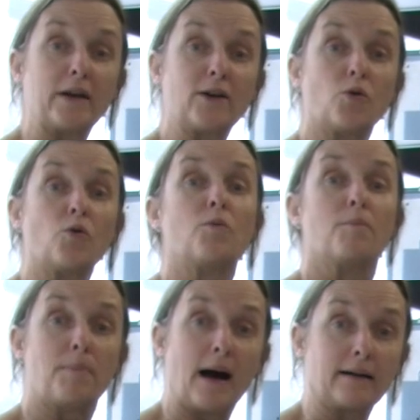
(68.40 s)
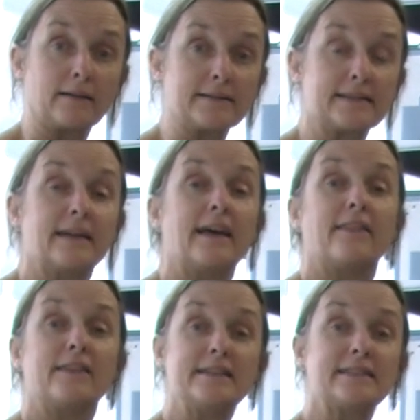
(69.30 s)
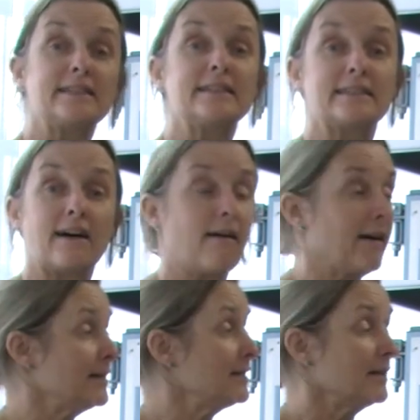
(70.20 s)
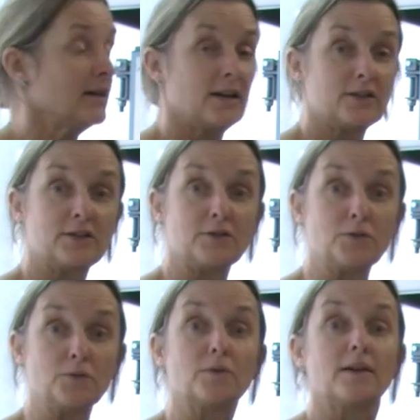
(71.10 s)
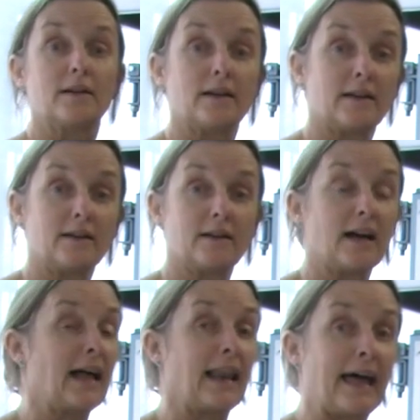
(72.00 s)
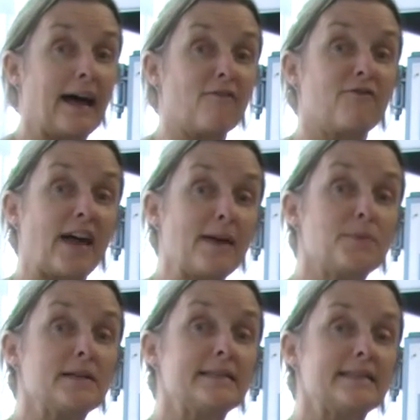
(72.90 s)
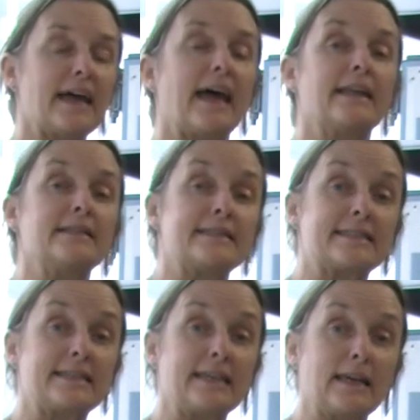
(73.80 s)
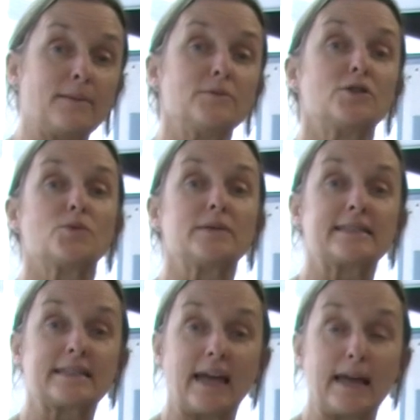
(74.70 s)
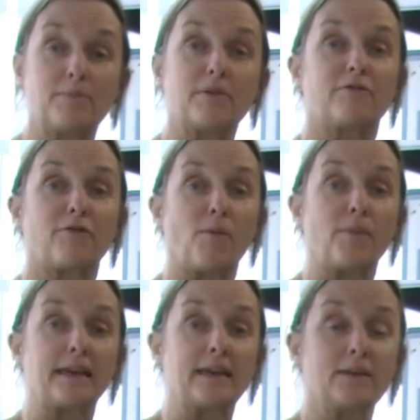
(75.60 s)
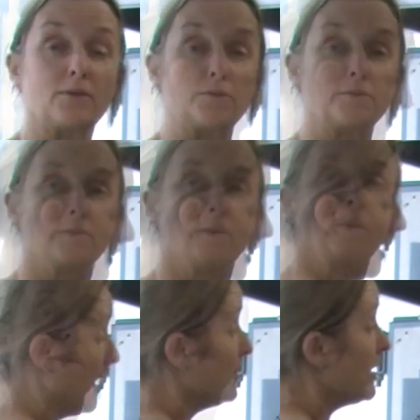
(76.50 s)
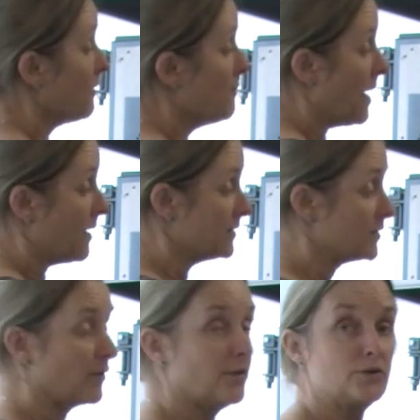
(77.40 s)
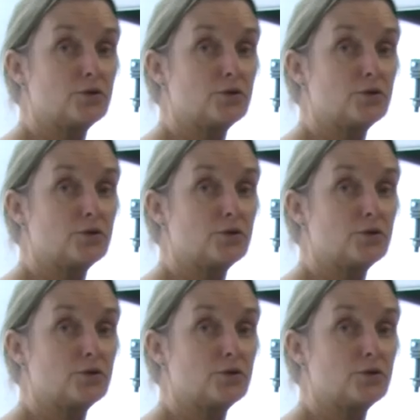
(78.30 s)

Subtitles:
we call bungs. These are designed to allow vapours and steam to escape from the kiln. There are bungs on the